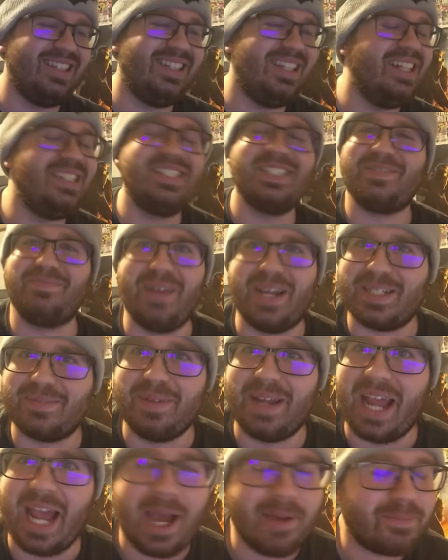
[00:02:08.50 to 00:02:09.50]
It just makes
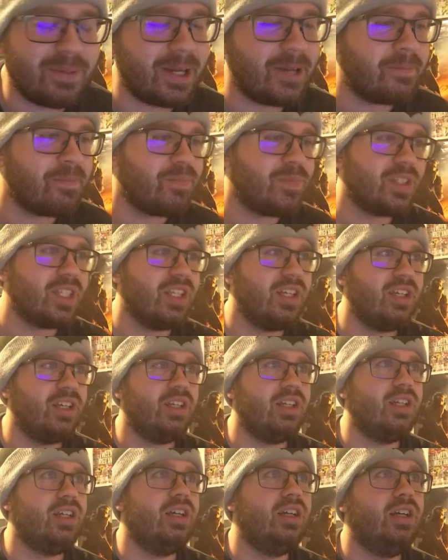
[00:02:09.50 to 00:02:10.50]
me happy.
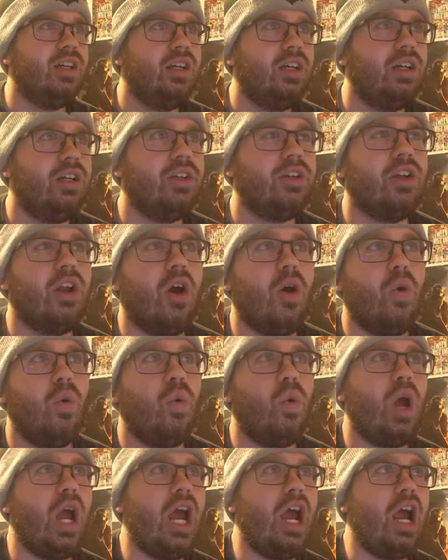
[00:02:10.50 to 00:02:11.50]
You know,
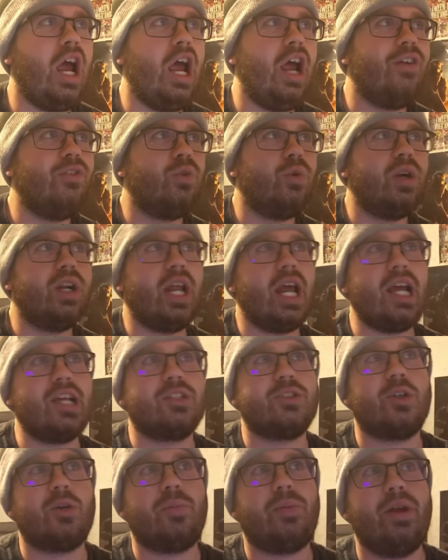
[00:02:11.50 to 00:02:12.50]
everyone
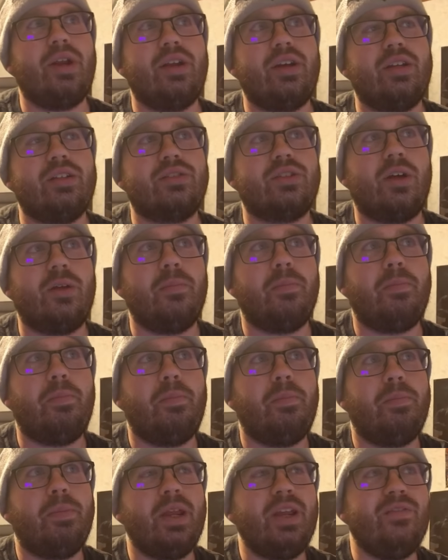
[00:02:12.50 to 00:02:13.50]
has their opinions on
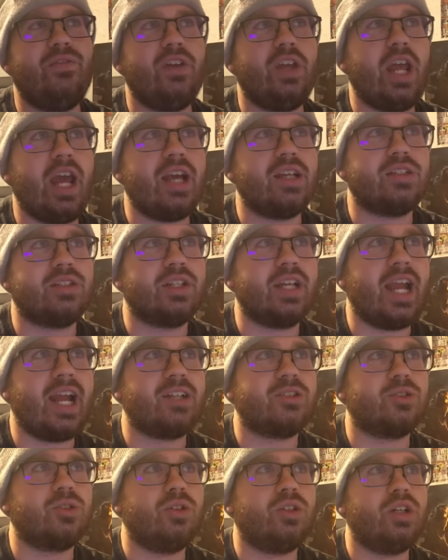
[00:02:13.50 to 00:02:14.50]
BVS,
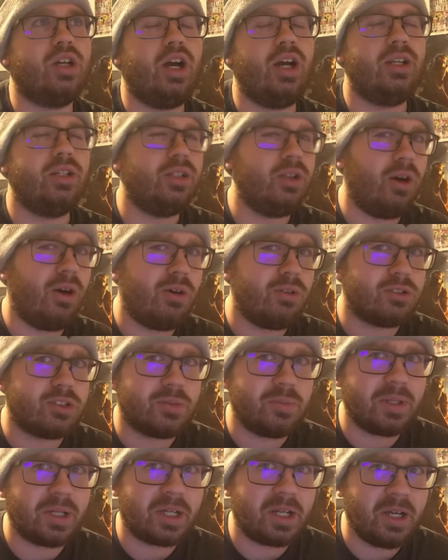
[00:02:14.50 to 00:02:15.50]
Theatrical Cut,
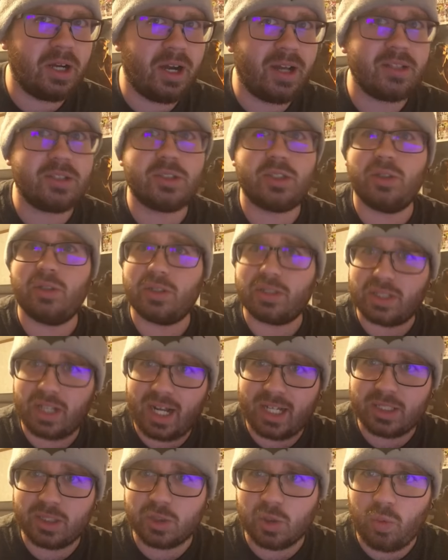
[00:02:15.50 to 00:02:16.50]
Ultimate Cut,
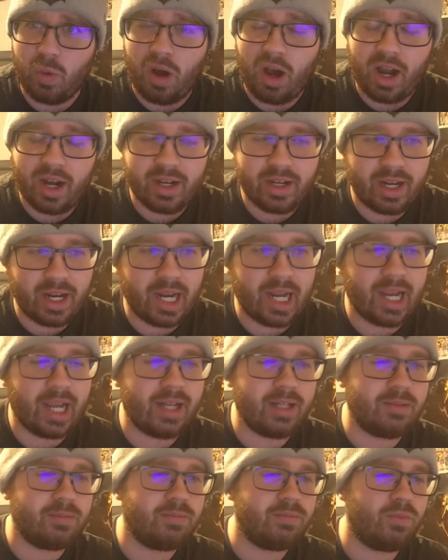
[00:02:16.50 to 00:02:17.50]
Suicide Squad,
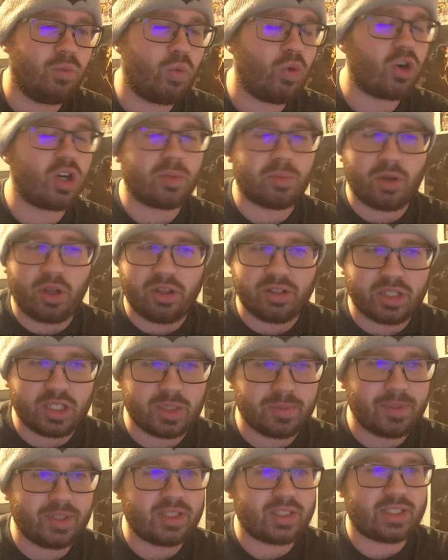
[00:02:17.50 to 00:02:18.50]
and Warner Brothers
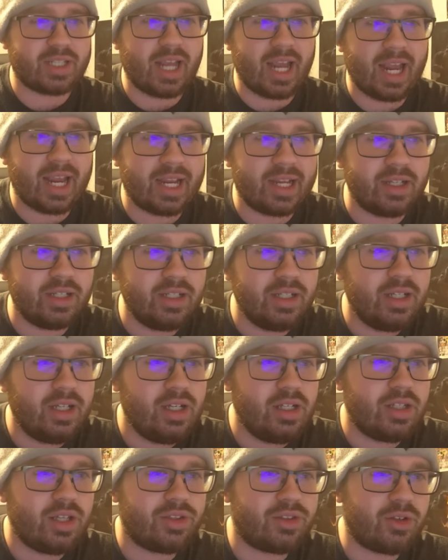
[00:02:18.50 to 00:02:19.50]
has been saying
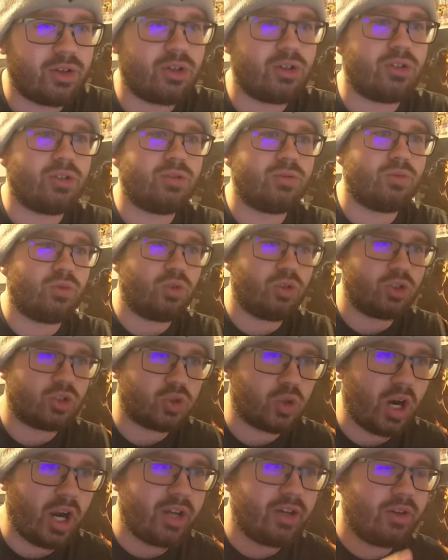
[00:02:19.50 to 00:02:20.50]
that they're
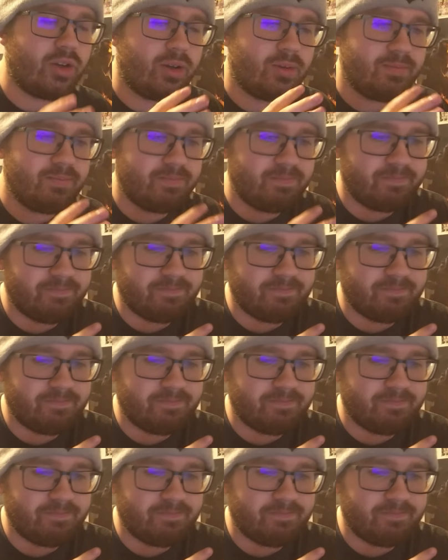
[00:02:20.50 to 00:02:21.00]
trying to